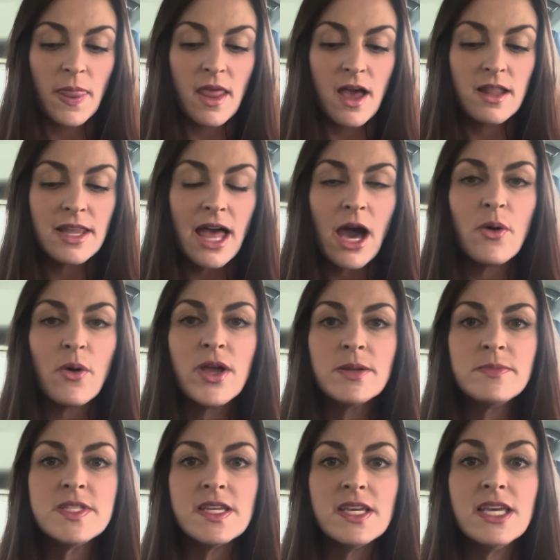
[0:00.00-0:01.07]
allow him
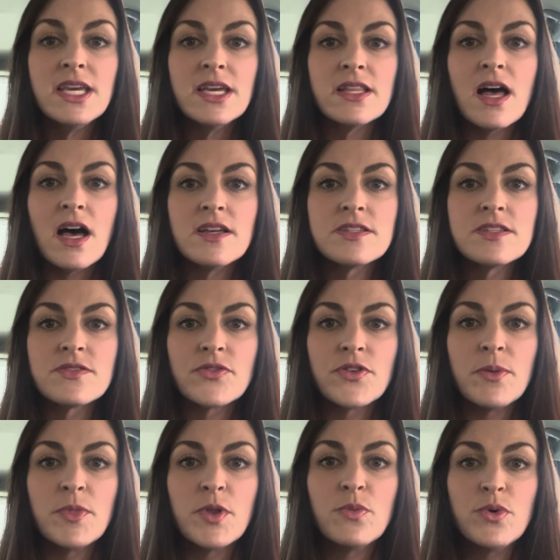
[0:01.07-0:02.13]
to heal us
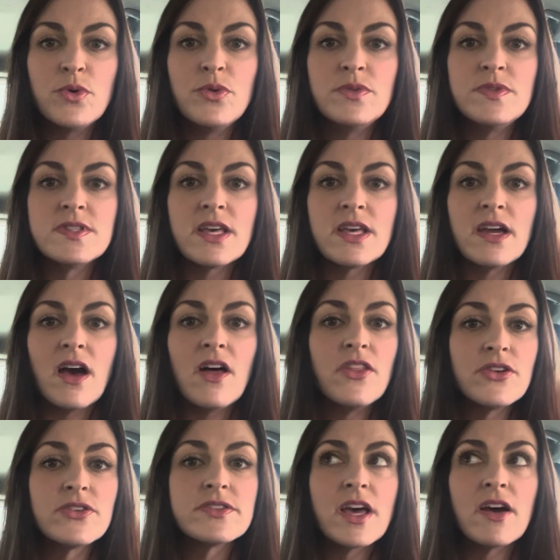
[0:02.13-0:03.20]
from the wounds that
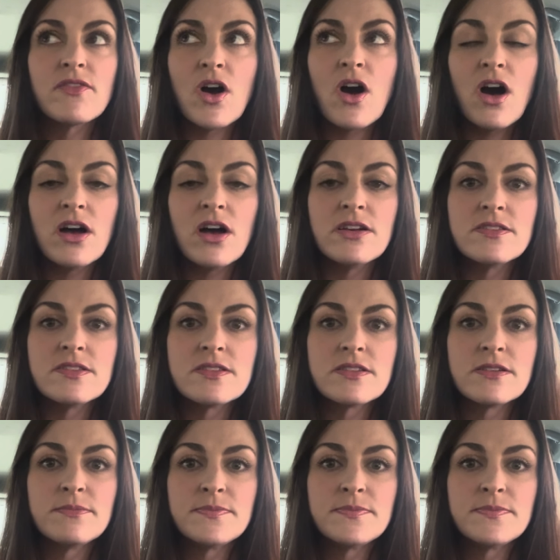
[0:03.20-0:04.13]
others have caused,